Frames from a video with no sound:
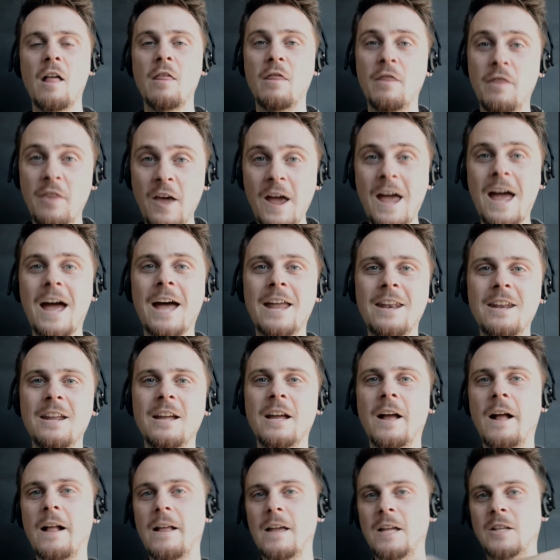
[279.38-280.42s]
than
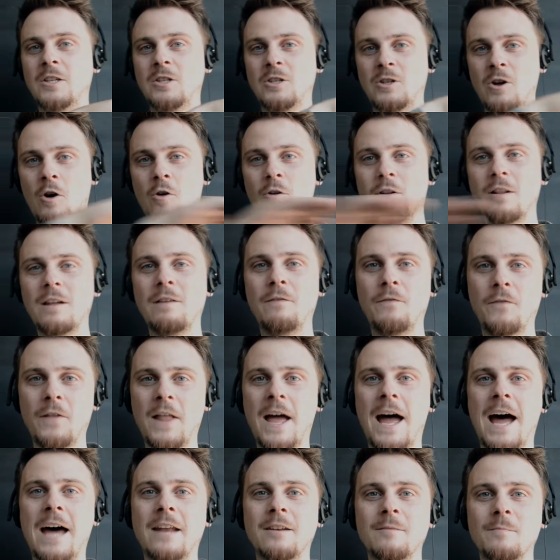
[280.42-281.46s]
it's totally
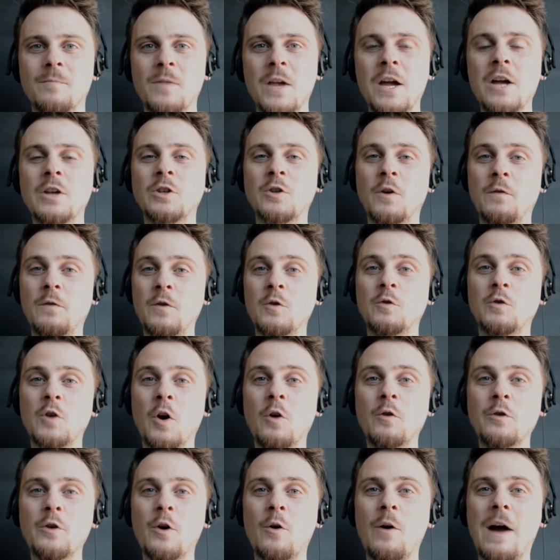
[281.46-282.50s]
flat. So if you
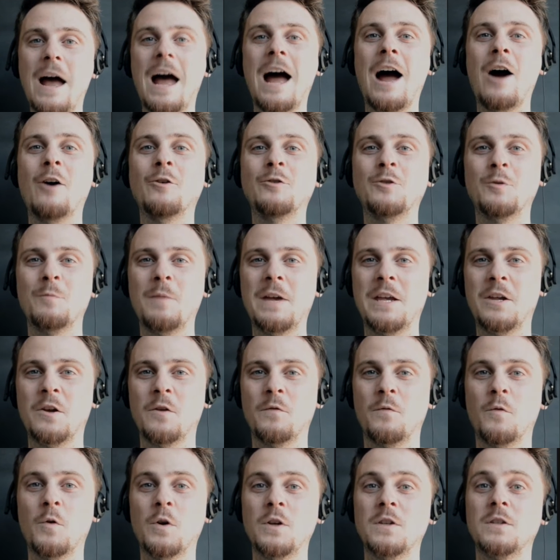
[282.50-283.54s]
don't know how to make
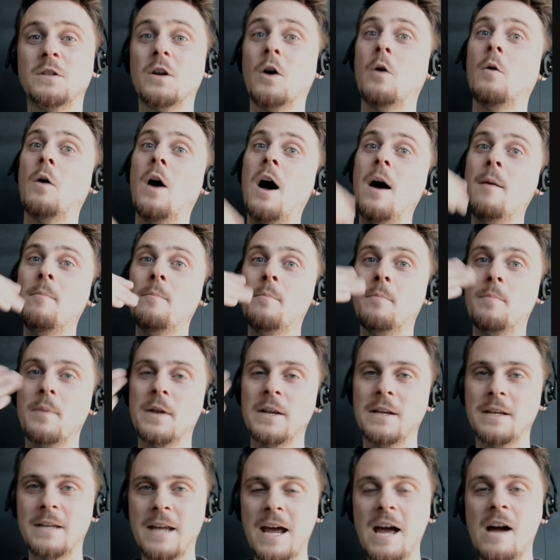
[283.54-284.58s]
your voice go up
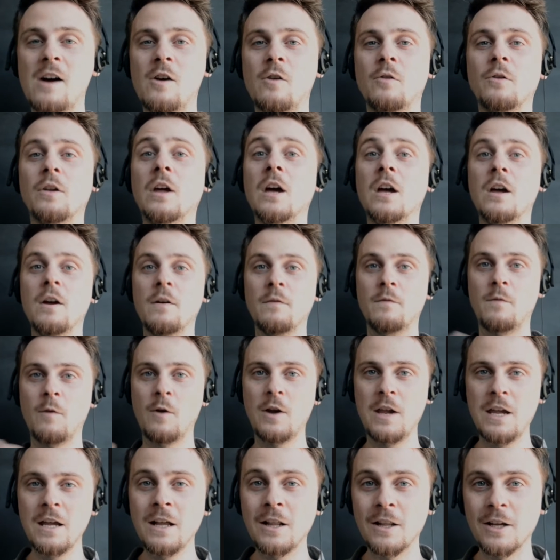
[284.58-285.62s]
and down
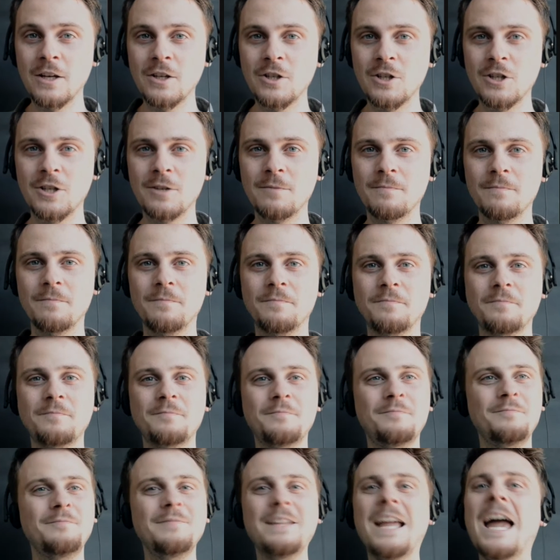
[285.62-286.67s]
for English,
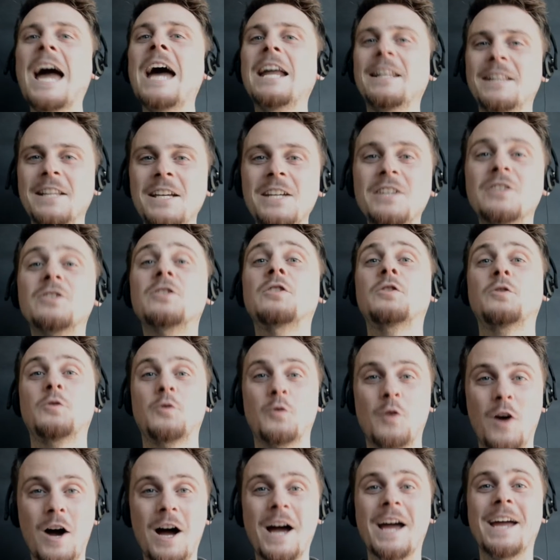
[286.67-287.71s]
at least
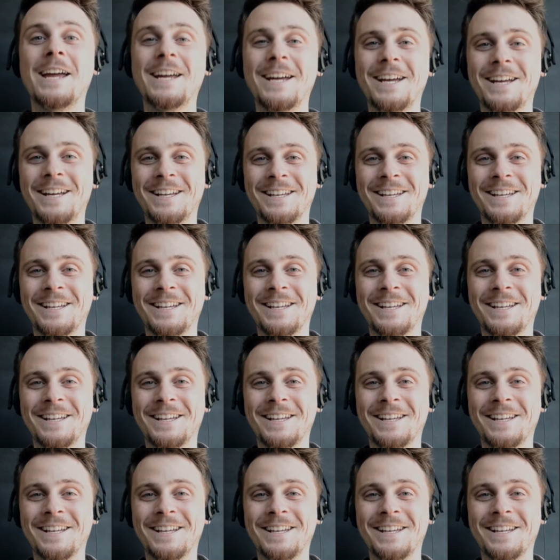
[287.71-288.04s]
try.